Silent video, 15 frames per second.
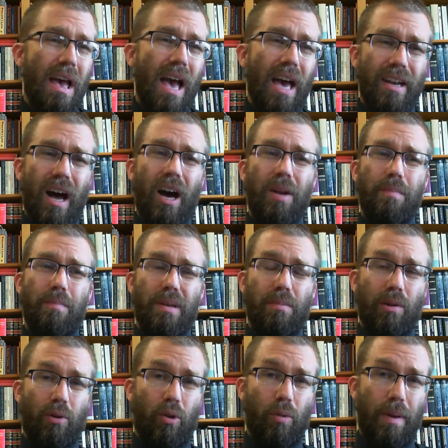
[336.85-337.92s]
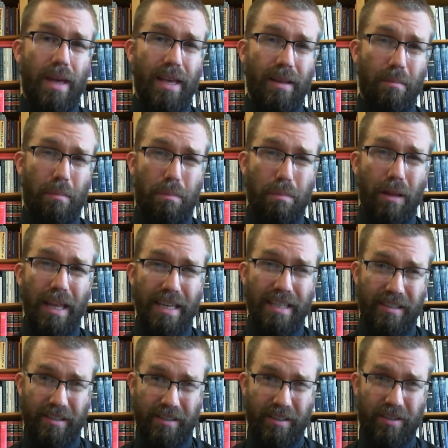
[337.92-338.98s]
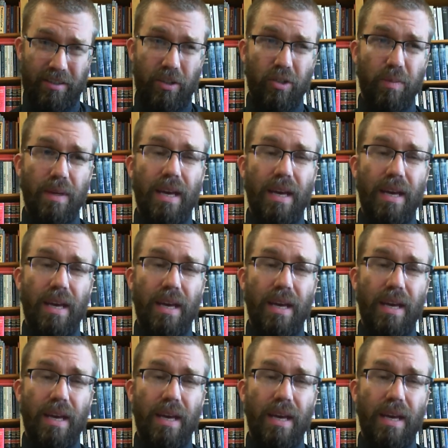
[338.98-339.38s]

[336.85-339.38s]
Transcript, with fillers: and unbiblical pa- places. Excuse me.